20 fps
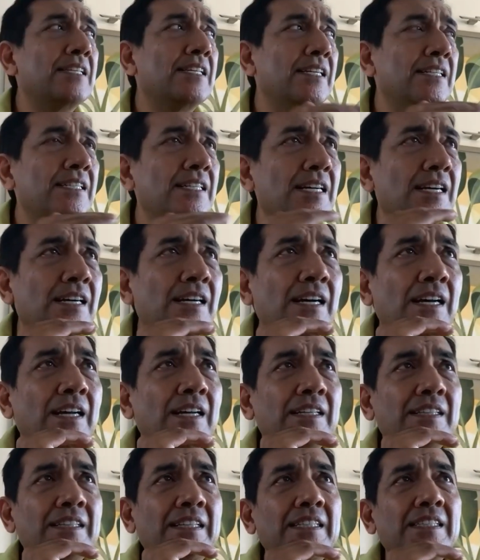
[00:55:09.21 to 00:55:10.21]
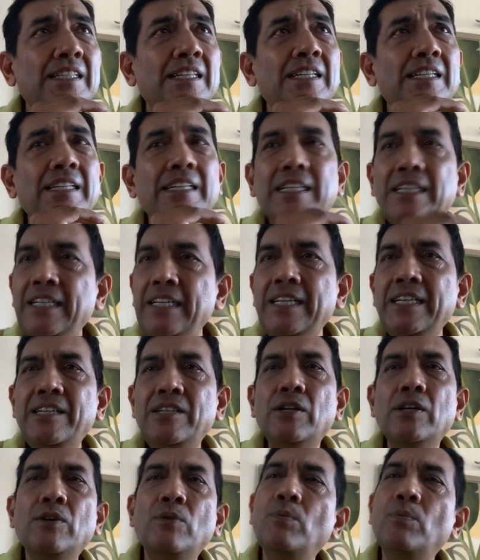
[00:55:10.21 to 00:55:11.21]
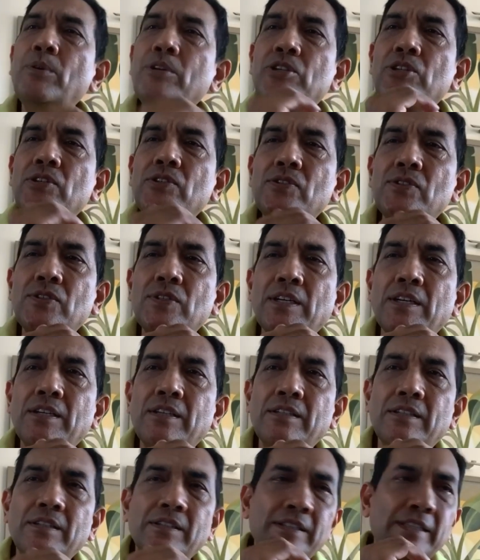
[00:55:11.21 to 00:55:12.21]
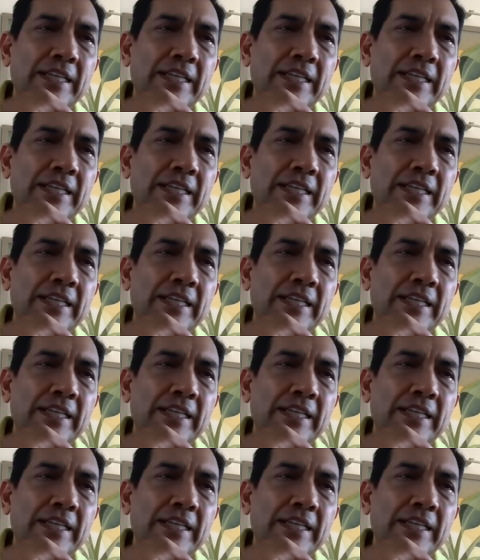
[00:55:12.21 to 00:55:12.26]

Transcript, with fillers: There is a there is a need uh, which is uh,